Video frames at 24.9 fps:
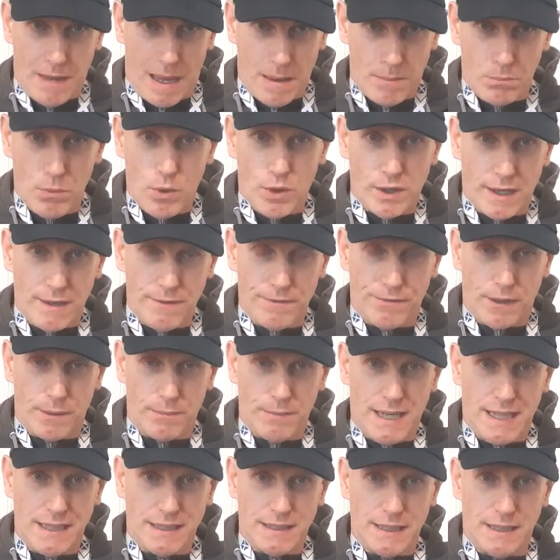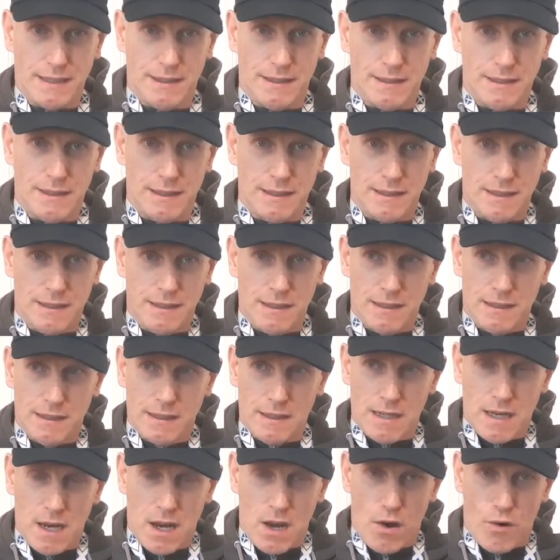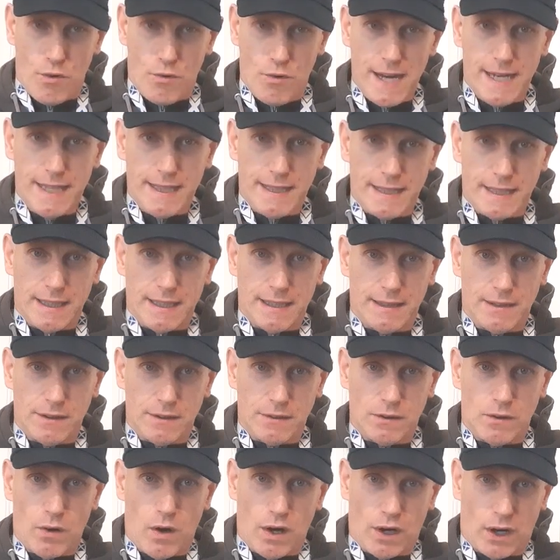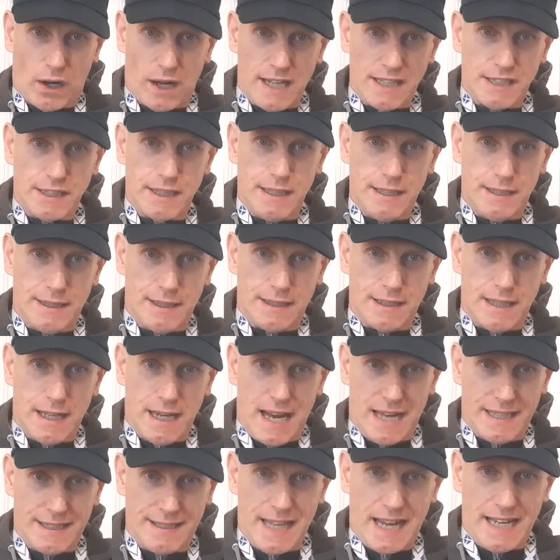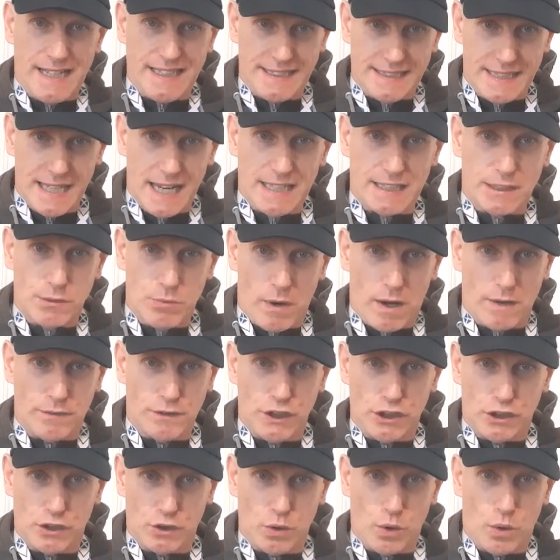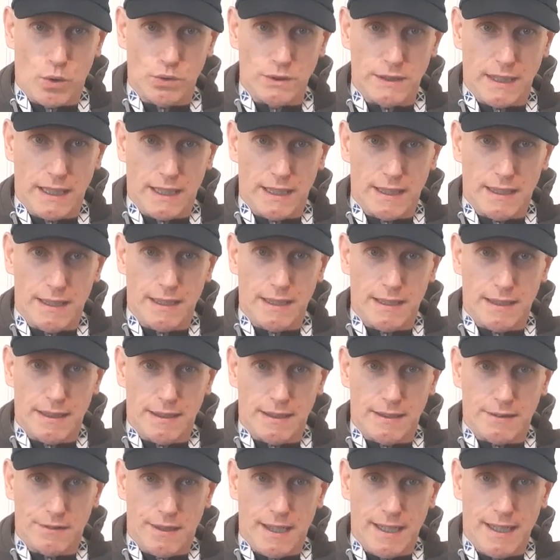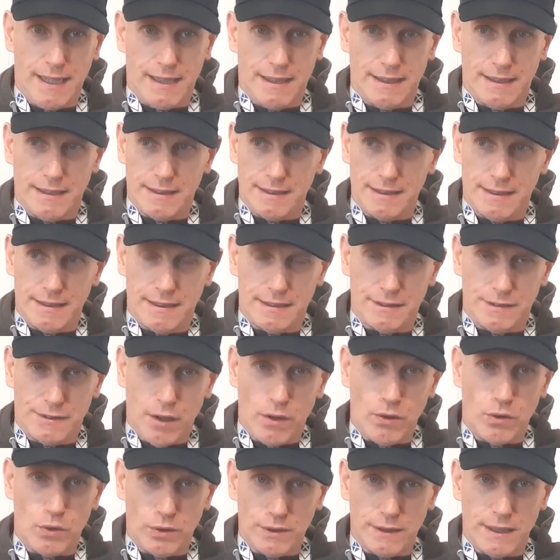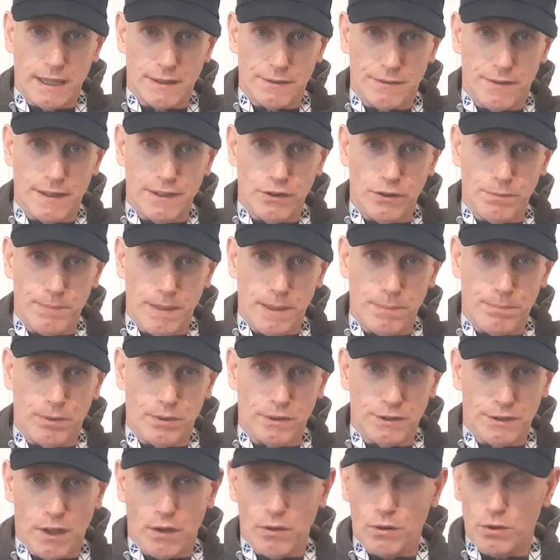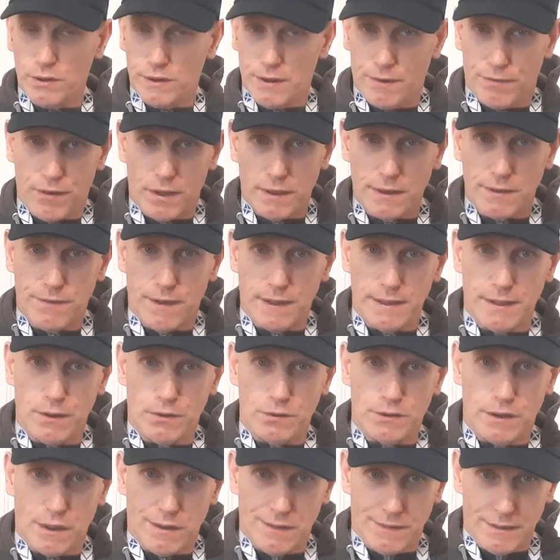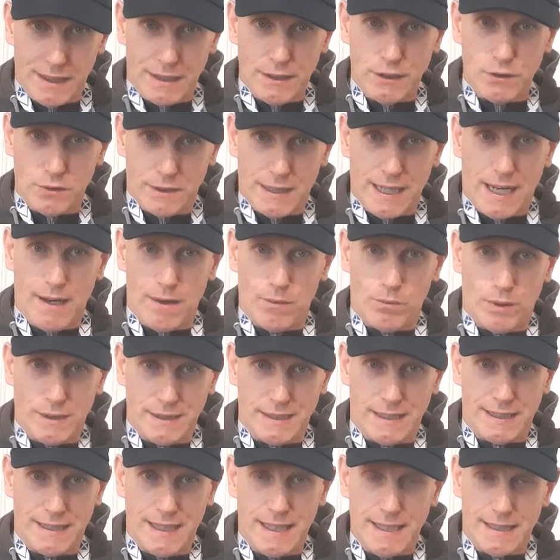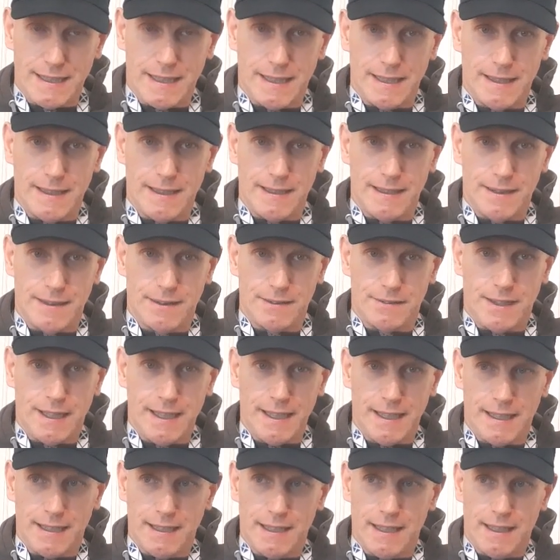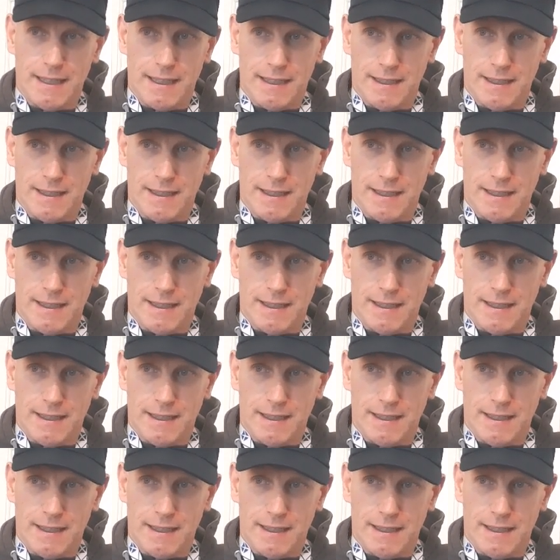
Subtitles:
More information. Read or listen and digest what I've just told you, right? Download this video, people, and download the first video, then you'll get what you need, right?